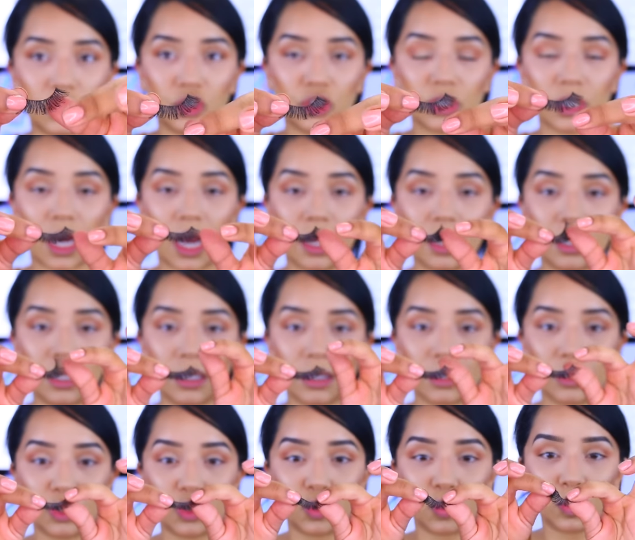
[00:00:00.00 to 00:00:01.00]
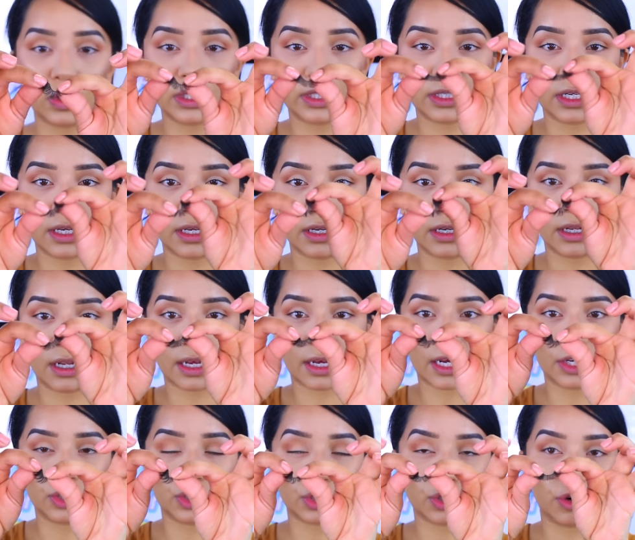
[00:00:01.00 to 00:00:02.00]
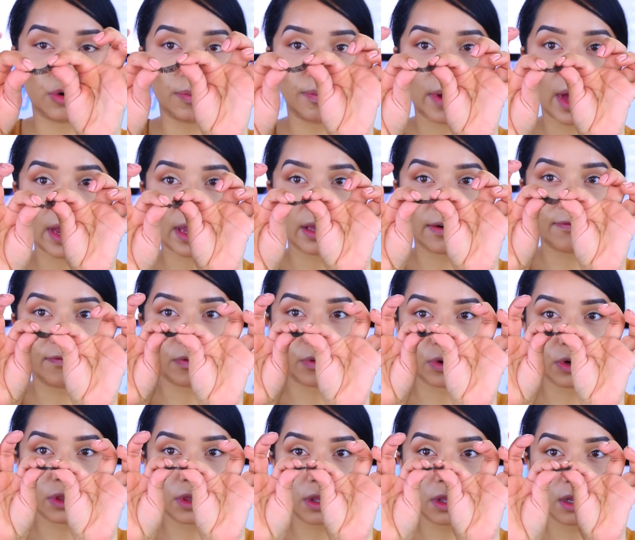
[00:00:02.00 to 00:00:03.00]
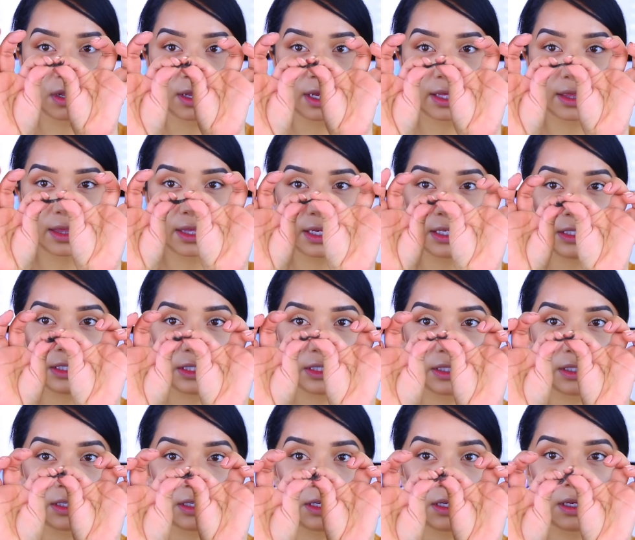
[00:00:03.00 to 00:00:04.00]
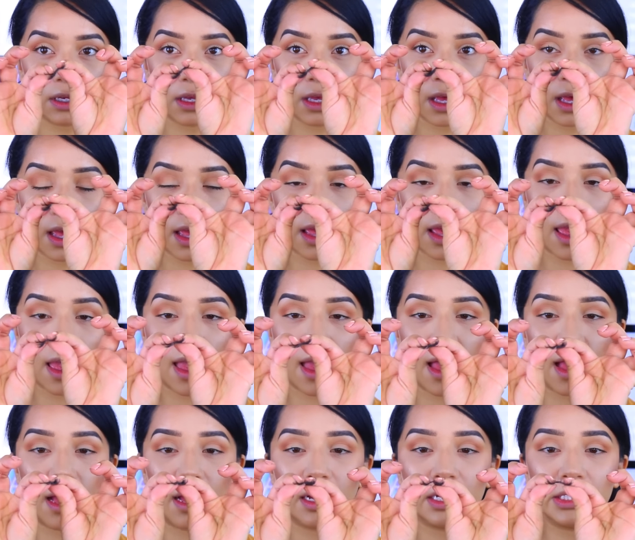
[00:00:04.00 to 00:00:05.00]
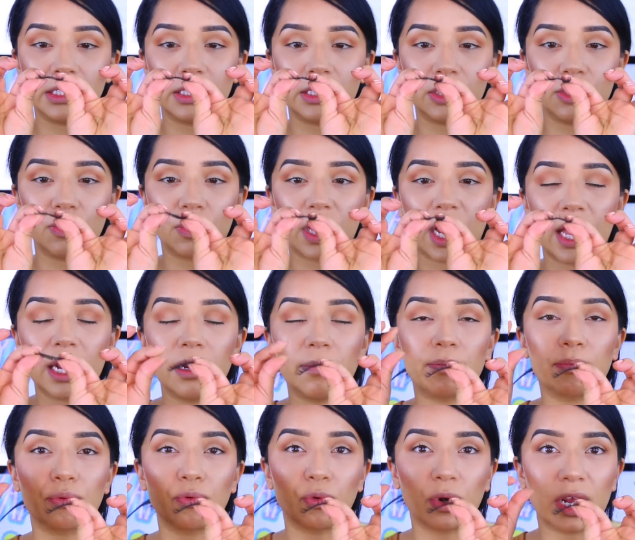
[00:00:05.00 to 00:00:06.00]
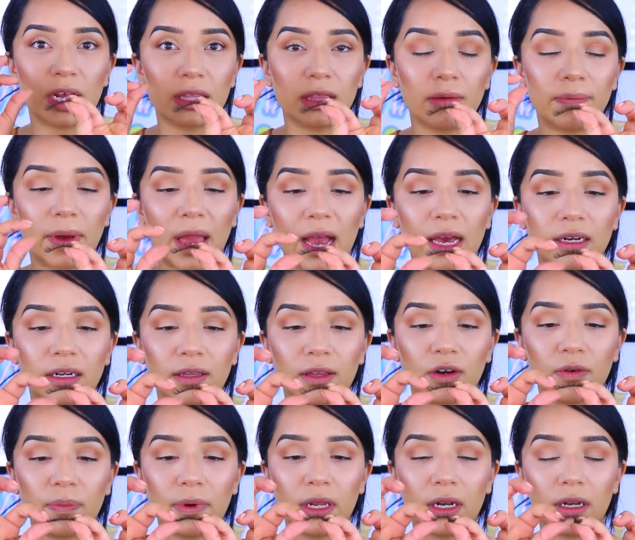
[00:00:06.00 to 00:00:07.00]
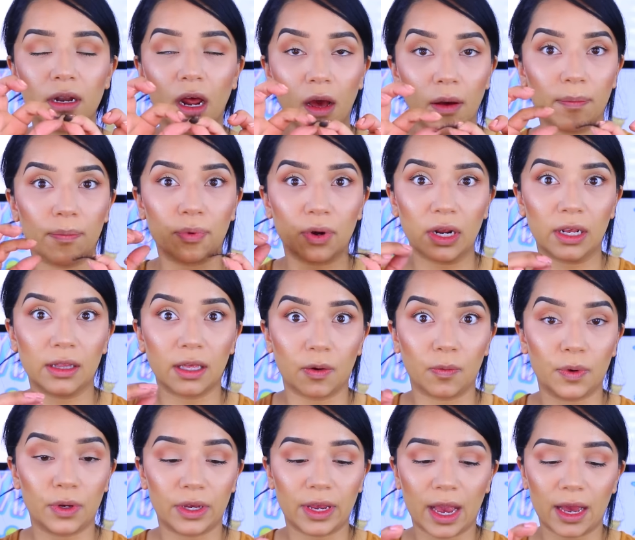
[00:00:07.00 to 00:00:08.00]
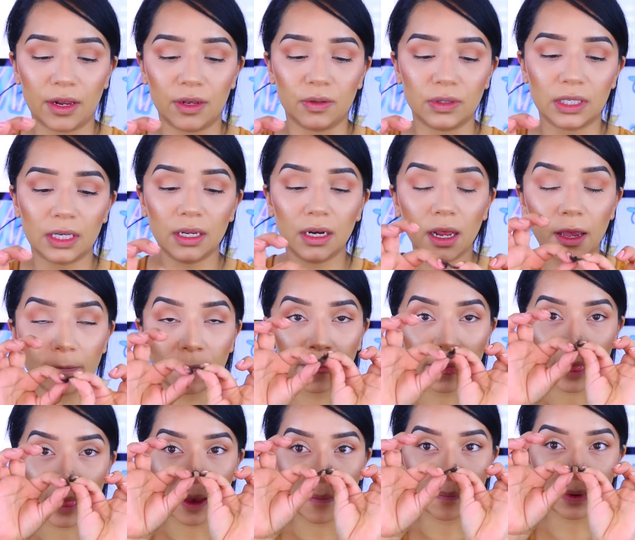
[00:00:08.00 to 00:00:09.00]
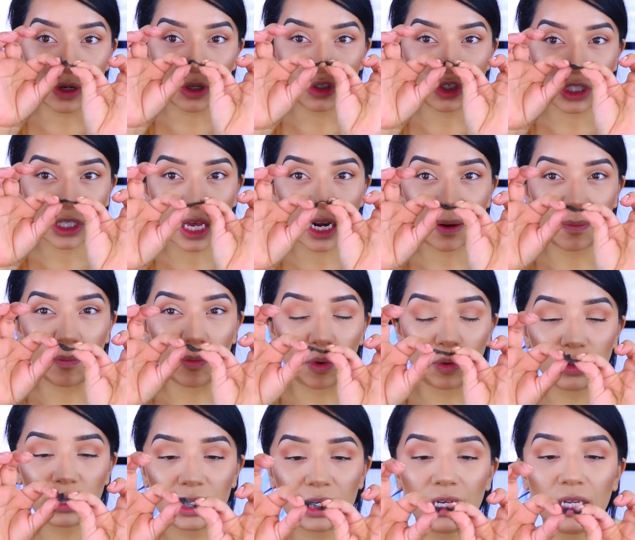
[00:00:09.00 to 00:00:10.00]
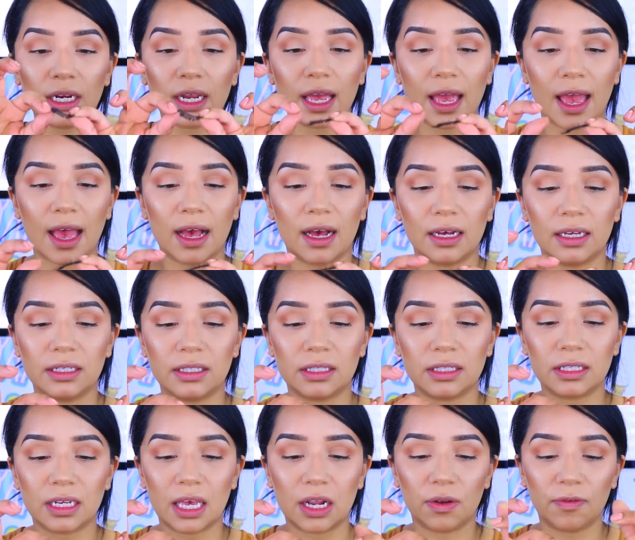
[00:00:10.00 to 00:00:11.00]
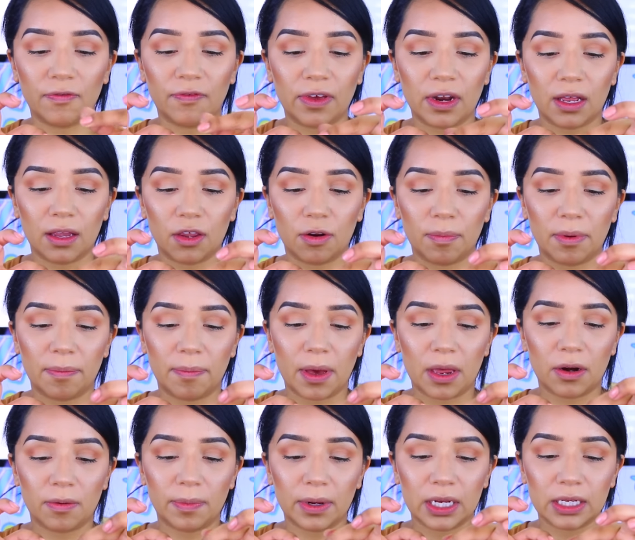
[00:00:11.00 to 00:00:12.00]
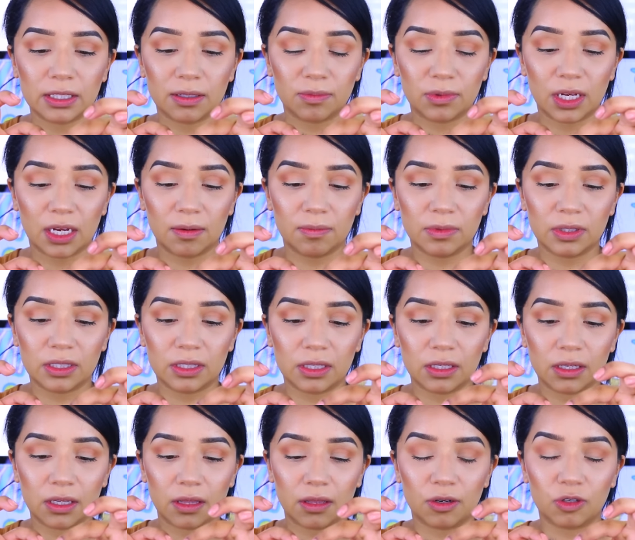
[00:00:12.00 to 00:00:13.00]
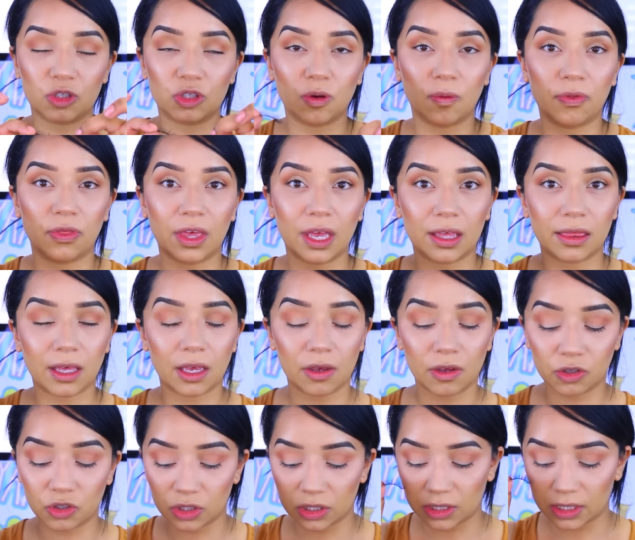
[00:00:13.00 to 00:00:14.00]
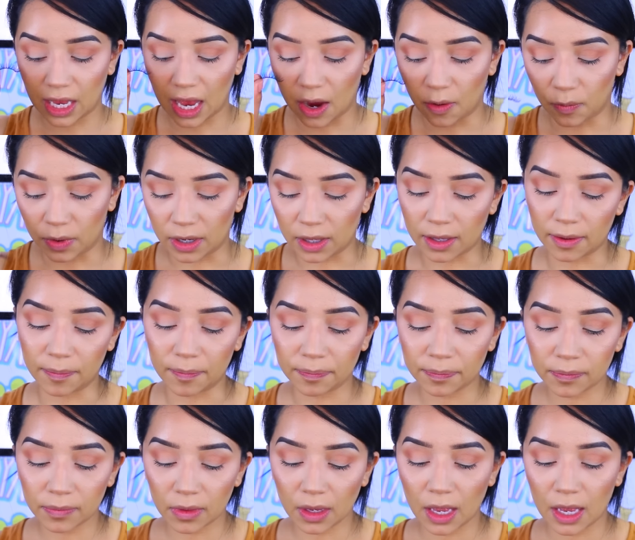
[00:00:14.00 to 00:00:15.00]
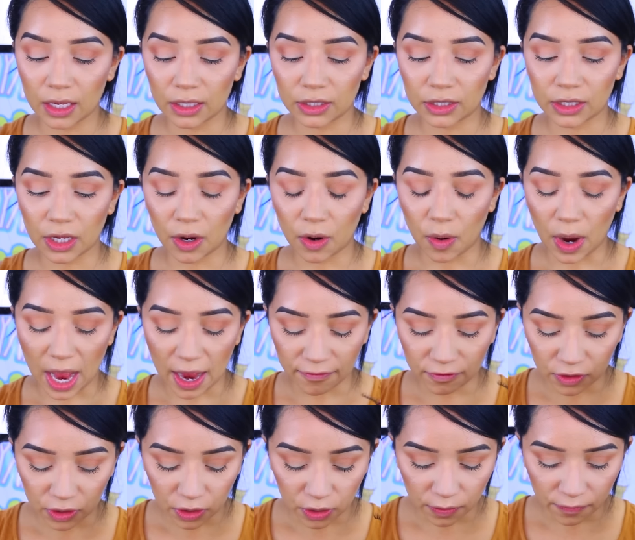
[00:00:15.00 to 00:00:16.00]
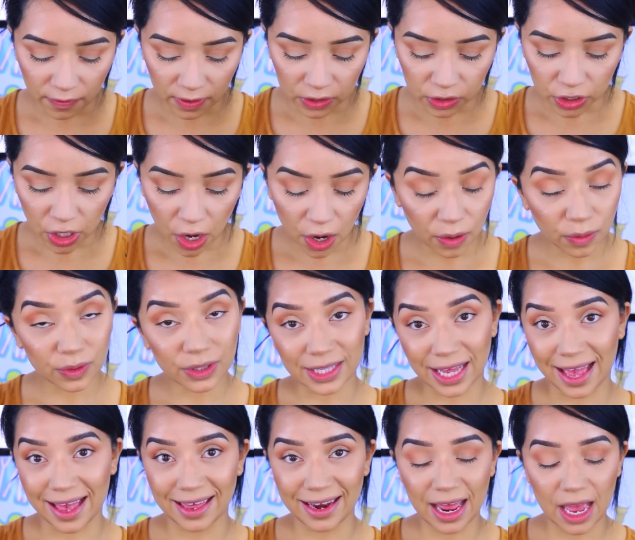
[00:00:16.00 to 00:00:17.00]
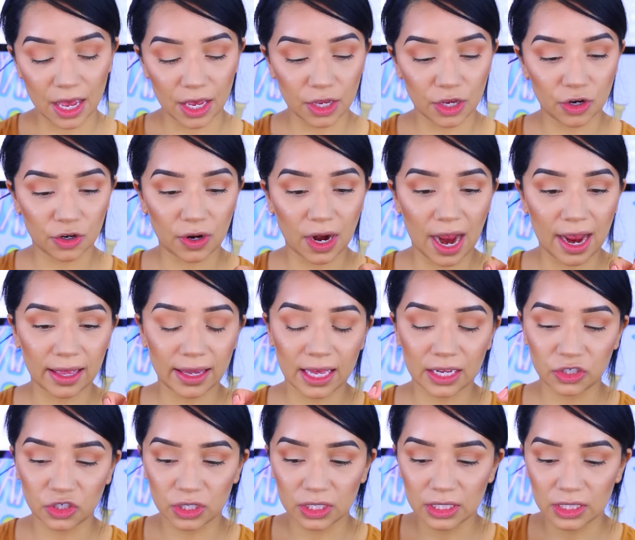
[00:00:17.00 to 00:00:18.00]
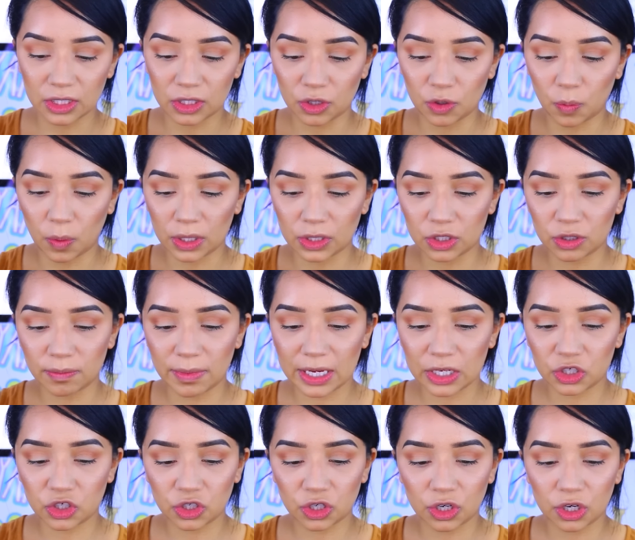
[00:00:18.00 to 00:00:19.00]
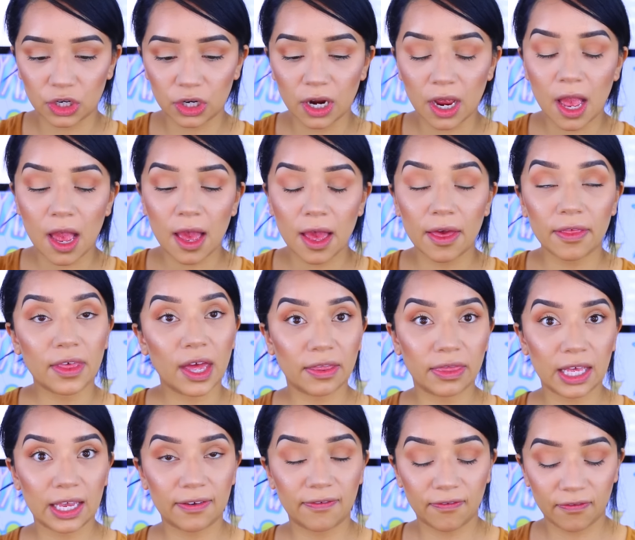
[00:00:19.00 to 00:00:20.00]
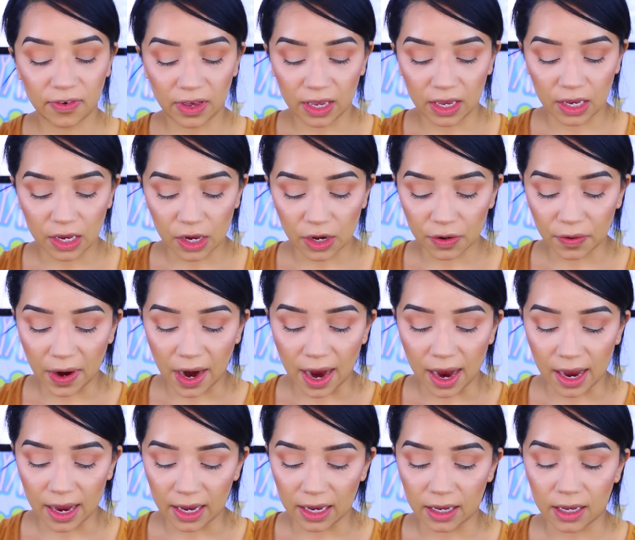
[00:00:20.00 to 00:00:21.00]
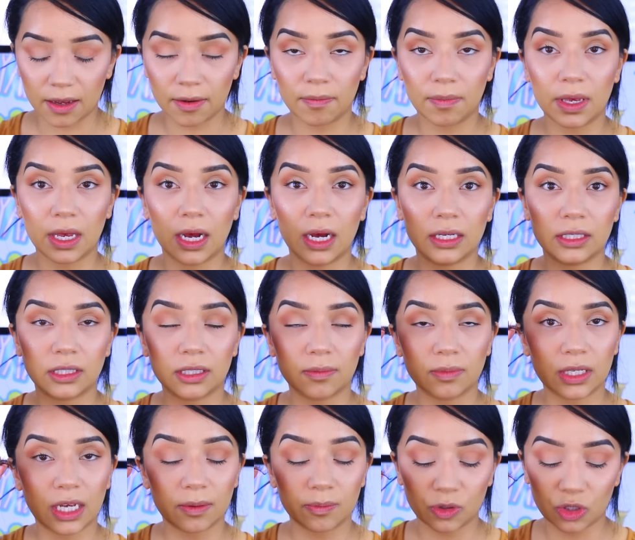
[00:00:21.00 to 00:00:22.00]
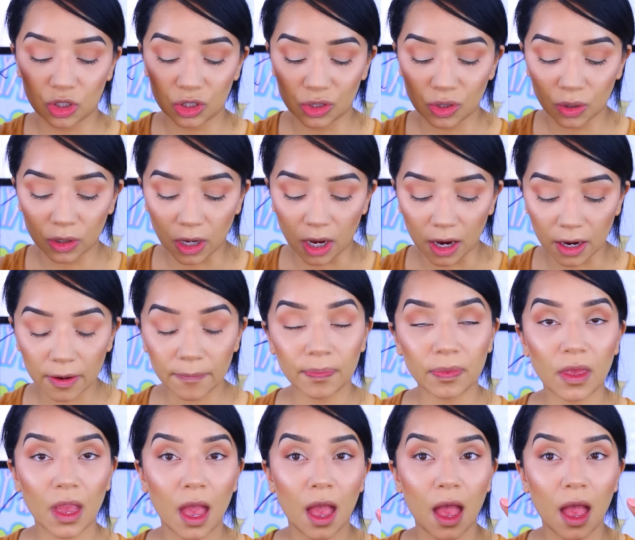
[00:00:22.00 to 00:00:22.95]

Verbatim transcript: I just kind of twist it like I just go back and forth like this and you kind of break the band a little bit not break like where you can't use it but you just kind of mold it and it'll fit a little bit better because sometimes they're so thick that you just can't wear them. So after you've chosen your eyelashes, you want to make sure that they fit your eye because sometimes they're too long.